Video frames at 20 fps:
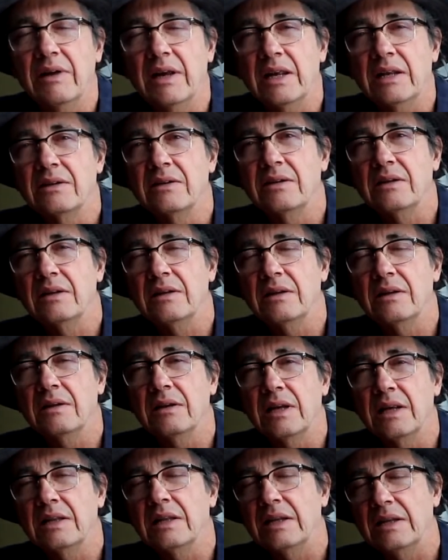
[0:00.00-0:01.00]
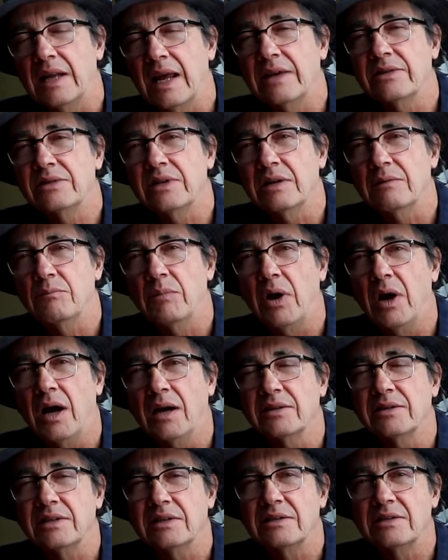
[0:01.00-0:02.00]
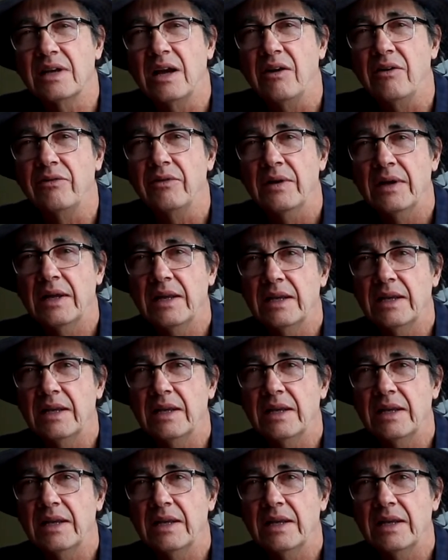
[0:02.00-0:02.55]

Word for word: into the in the nesting box itself.